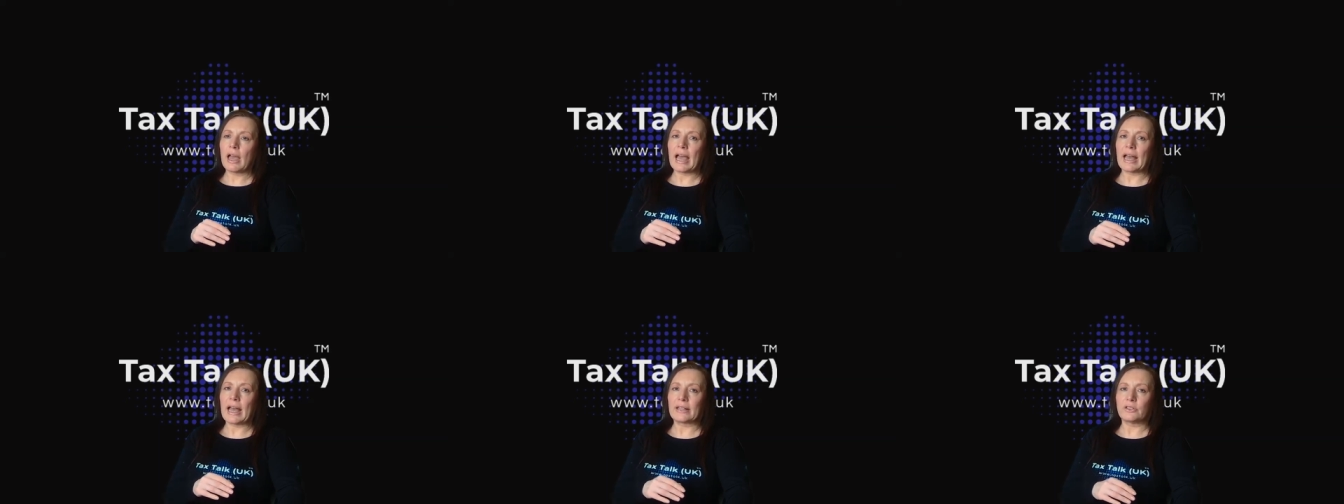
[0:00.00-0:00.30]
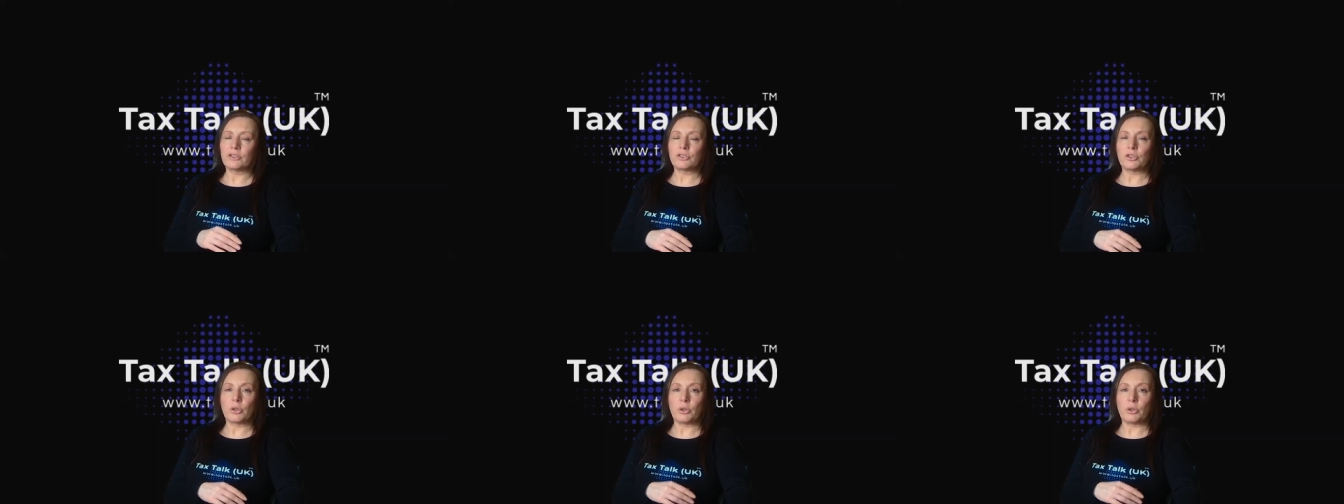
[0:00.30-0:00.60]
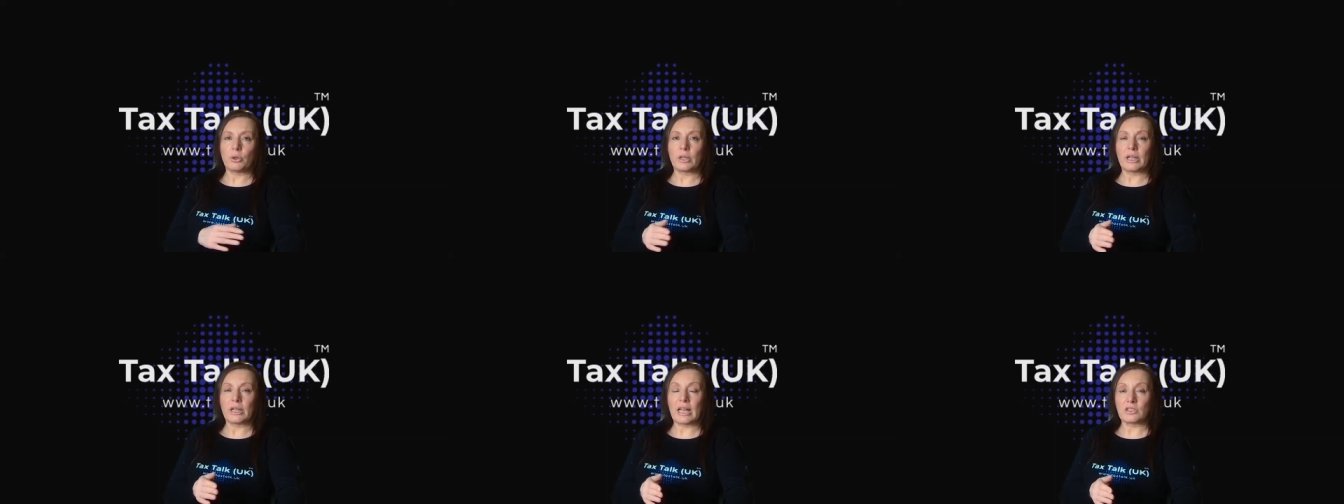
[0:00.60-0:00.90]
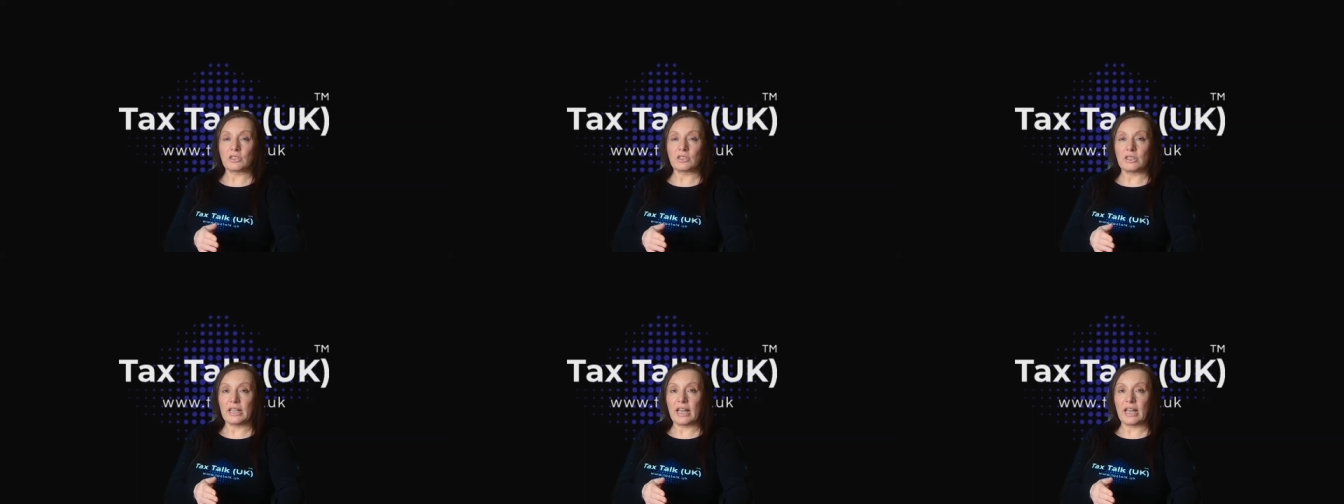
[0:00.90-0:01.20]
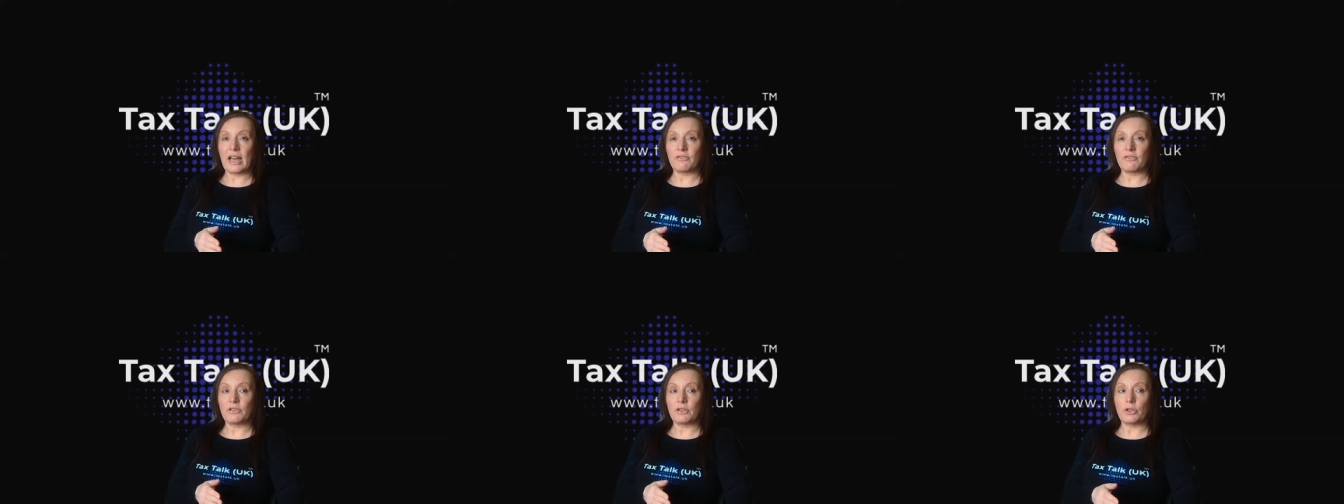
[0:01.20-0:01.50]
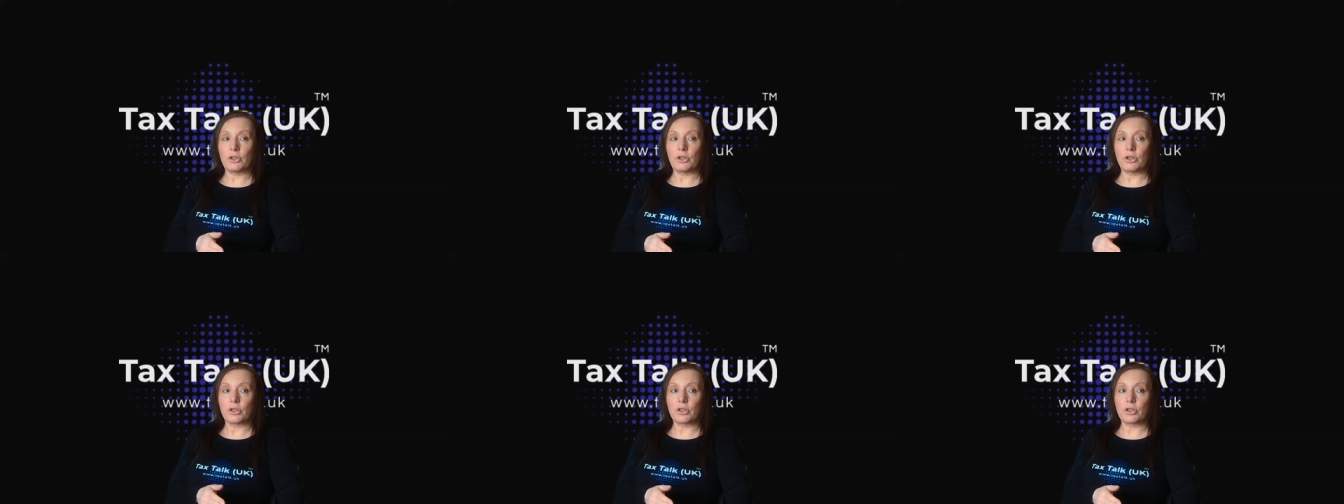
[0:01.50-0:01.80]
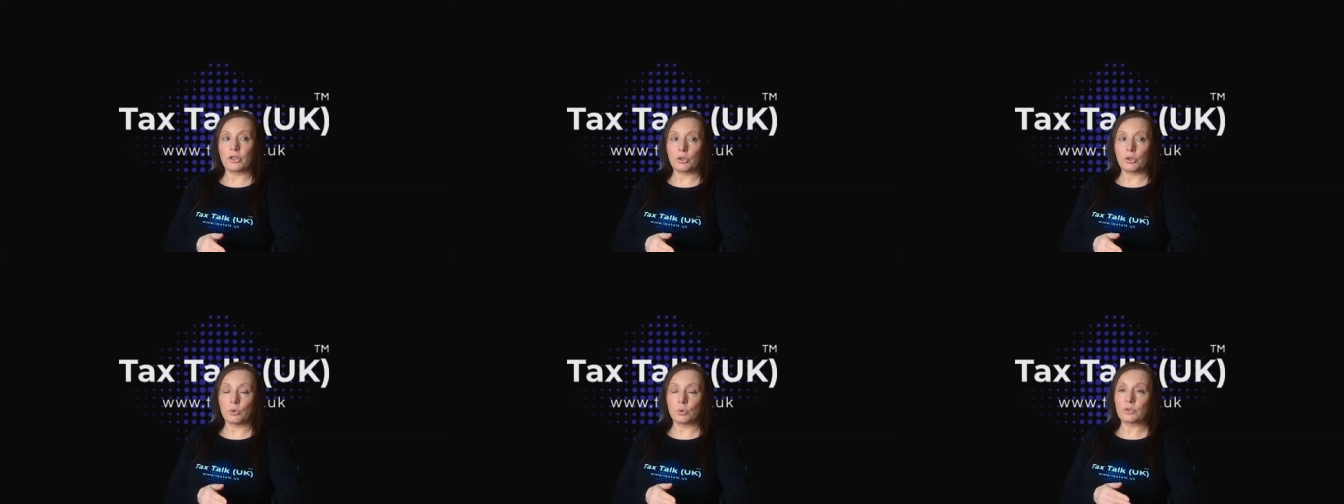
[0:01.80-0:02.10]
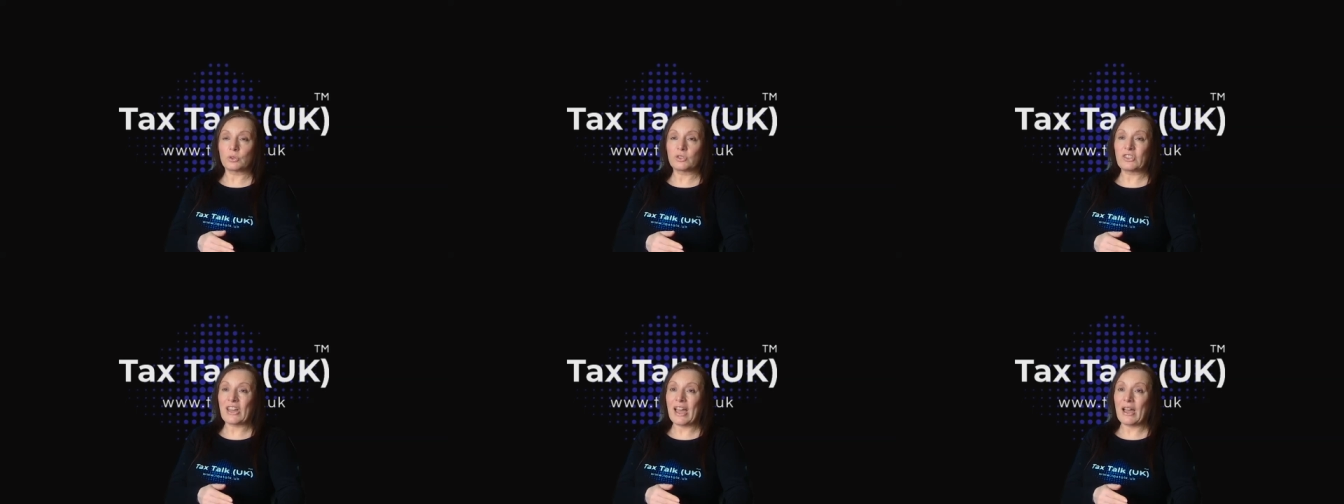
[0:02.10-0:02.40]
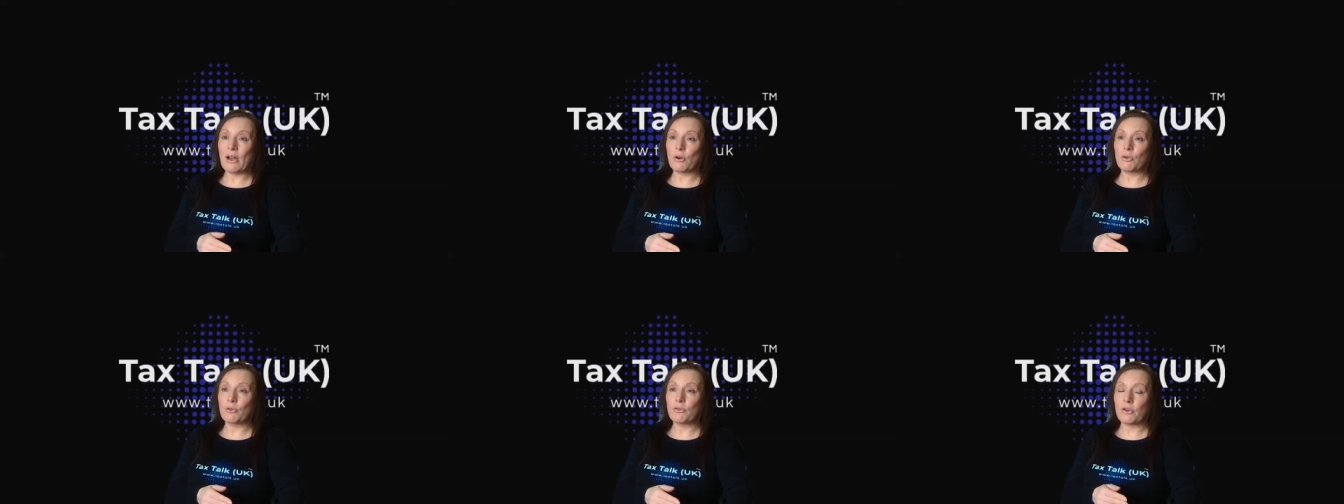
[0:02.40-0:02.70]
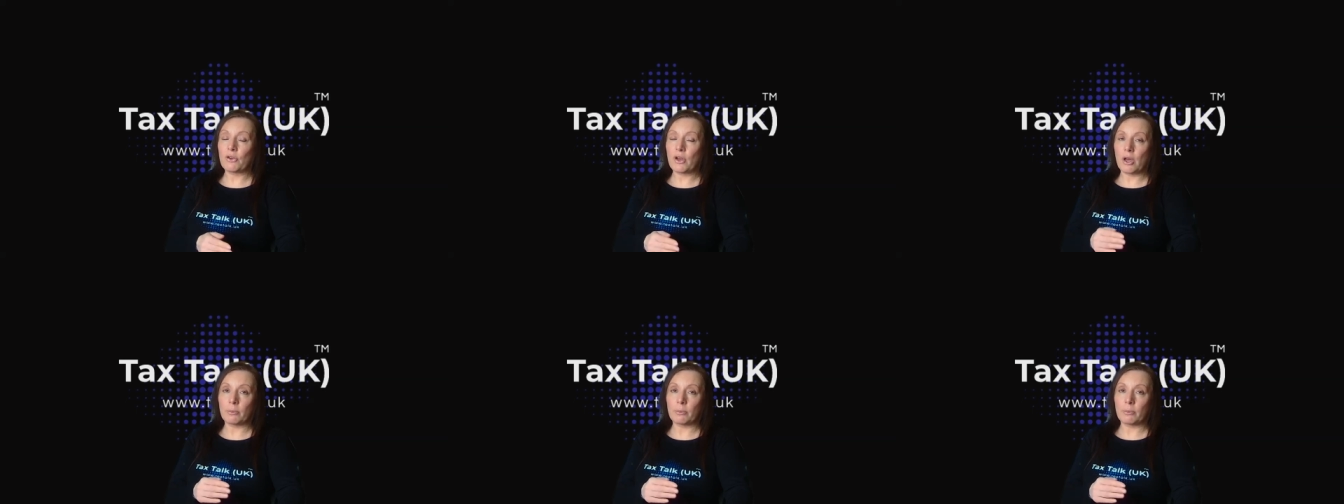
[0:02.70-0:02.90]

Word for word: And so you can actually have a look yourself,